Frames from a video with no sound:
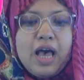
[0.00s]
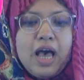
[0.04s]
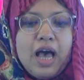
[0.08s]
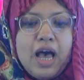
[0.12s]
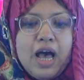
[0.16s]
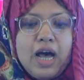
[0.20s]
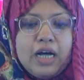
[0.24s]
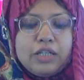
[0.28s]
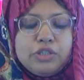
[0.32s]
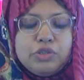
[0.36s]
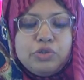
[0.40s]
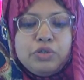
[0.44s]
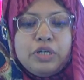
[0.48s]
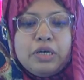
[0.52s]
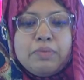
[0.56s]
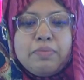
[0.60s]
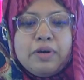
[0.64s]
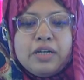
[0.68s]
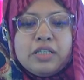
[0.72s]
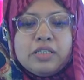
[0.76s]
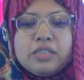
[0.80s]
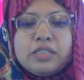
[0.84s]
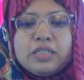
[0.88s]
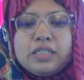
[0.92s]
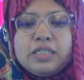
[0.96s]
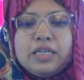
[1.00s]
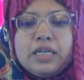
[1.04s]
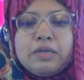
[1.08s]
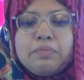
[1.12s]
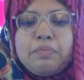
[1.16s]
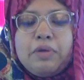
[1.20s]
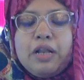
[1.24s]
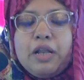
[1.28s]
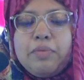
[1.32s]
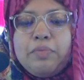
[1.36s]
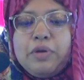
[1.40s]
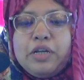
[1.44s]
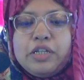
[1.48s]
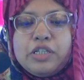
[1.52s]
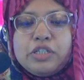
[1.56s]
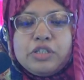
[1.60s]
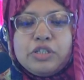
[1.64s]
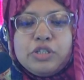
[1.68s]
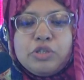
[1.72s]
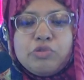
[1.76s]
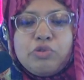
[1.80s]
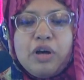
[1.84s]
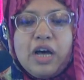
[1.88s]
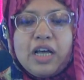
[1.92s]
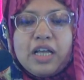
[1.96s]
A 3 by 38
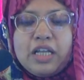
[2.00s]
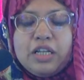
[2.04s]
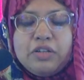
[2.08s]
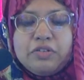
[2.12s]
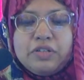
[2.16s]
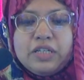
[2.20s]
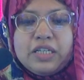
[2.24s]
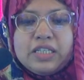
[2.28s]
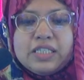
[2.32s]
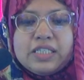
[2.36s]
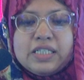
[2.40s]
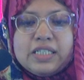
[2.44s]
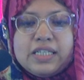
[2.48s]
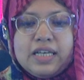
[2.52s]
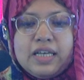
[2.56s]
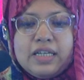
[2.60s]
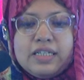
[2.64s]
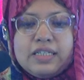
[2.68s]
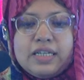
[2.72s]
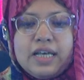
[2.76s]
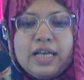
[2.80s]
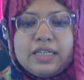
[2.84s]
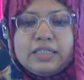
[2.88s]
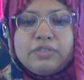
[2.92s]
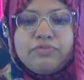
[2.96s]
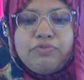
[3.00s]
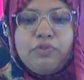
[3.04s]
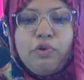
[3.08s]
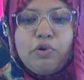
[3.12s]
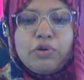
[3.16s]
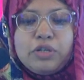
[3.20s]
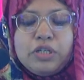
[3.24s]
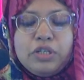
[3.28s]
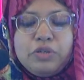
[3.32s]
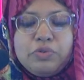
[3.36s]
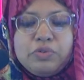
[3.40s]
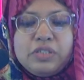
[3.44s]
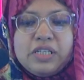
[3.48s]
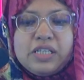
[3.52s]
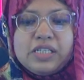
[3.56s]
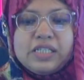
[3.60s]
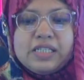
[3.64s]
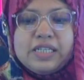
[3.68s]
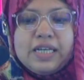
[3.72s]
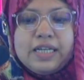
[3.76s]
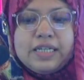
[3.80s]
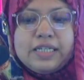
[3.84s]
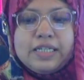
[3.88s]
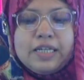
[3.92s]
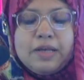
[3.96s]
millimeter drug-eluting stent at 14 to
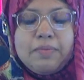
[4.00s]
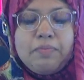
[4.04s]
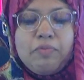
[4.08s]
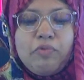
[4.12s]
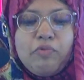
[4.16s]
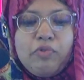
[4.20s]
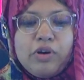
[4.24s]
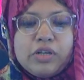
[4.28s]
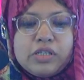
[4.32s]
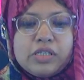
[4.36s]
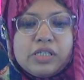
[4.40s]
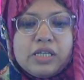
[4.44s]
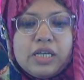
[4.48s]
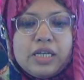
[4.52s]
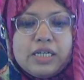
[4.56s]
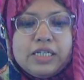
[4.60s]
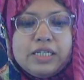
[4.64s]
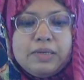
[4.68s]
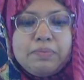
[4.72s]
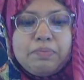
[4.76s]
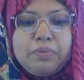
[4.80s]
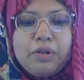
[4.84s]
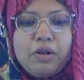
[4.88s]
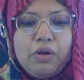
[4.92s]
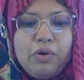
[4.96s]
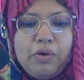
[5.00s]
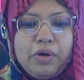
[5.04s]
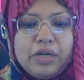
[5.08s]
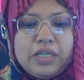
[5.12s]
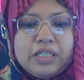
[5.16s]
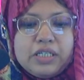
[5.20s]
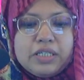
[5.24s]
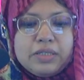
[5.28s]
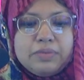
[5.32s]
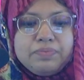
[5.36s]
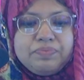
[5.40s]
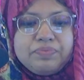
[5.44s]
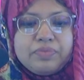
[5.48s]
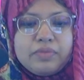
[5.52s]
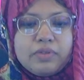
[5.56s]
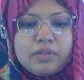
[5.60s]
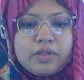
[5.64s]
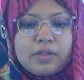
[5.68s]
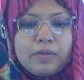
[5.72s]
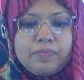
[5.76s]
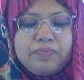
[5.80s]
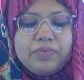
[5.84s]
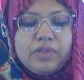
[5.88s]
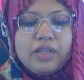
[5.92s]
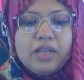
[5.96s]
60 ATM was deployed.
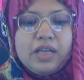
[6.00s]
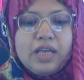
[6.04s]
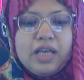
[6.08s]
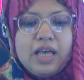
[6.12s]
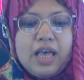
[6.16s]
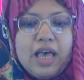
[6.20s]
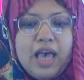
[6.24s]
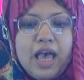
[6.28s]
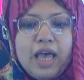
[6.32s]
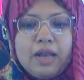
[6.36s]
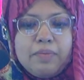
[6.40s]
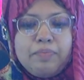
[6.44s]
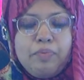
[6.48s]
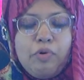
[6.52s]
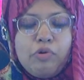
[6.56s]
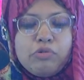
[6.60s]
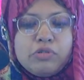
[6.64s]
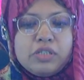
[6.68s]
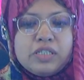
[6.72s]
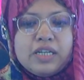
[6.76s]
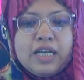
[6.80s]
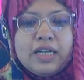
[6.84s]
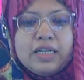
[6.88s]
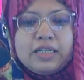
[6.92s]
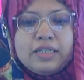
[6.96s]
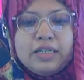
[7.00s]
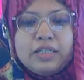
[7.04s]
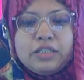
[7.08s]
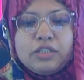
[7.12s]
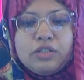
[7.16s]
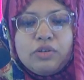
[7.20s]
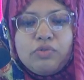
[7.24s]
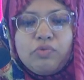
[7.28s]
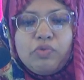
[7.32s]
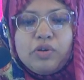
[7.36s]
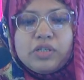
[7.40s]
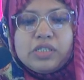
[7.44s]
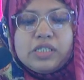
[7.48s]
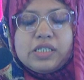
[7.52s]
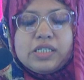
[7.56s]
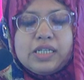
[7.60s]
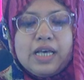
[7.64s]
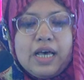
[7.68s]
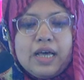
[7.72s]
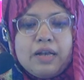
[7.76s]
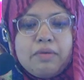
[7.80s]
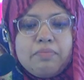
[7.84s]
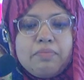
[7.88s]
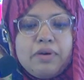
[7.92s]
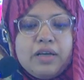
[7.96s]
And post-dilatation was
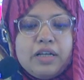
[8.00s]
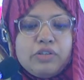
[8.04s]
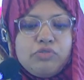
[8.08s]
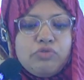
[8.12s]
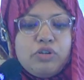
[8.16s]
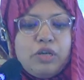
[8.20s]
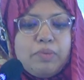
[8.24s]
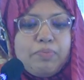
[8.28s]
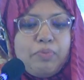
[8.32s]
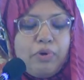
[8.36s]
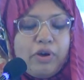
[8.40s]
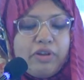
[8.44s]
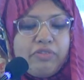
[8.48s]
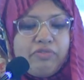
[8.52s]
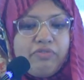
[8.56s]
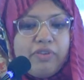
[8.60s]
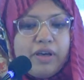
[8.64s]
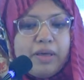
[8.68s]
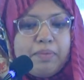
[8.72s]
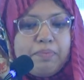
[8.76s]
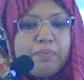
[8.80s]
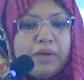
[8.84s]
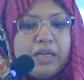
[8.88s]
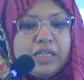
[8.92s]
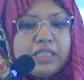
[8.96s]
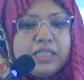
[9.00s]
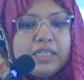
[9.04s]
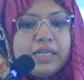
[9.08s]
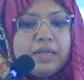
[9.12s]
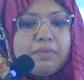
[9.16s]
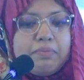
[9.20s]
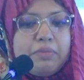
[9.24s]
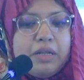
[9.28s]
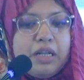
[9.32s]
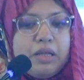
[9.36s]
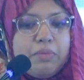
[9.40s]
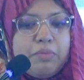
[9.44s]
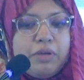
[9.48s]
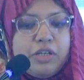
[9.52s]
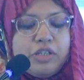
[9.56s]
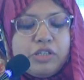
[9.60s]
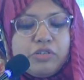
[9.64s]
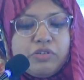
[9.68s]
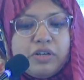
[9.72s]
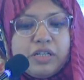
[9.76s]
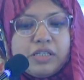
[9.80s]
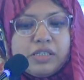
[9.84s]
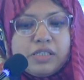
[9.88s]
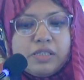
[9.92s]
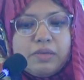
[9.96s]
done by a 3.5 by 10 millimeter
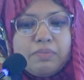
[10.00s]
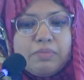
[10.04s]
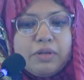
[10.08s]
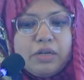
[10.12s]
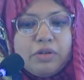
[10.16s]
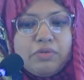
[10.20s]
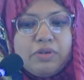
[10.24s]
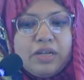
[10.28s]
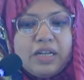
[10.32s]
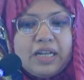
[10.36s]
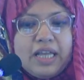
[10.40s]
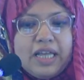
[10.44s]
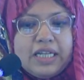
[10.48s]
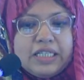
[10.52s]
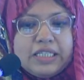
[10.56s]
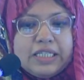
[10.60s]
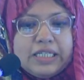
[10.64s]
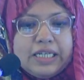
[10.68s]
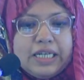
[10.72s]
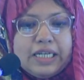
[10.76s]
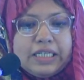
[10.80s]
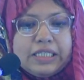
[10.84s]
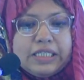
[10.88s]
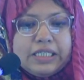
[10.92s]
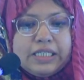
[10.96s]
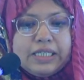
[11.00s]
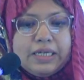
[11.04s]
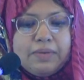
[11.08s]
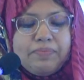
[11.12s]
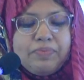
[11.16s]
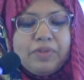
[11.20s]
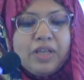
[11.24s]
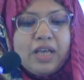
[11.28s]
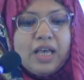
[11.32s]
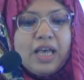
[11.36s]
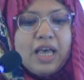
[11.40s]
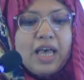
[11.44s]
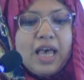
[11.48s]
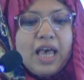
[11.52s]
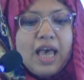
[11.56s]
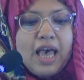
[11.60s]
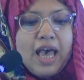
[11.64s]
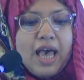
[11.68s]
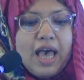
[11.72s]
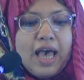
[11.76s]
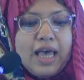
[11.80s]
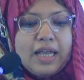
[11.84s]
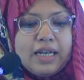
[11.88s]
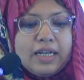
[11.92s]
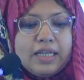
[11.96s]
NC balloon and 18 ATM.
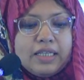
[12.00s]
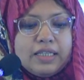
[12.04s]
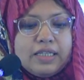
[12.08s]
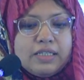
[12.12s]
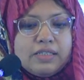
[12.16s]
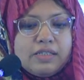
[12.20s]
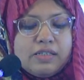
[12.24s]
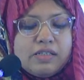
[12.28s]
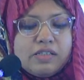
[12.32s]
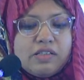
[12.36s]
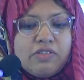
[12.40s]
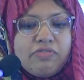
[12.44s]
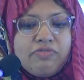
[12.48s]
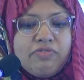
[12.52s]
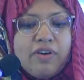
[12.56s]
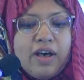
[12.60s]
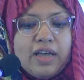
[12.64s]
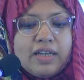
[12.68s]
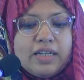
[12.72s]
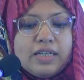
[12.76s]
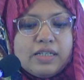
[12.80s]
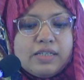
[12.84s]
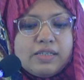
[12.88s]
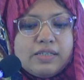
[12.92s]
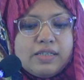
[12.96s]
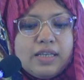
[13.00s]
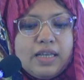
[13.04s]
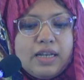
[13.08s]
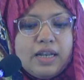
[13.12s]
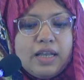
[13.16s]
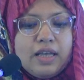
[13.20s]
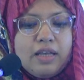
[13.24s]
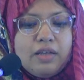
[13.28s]
And this is the final scene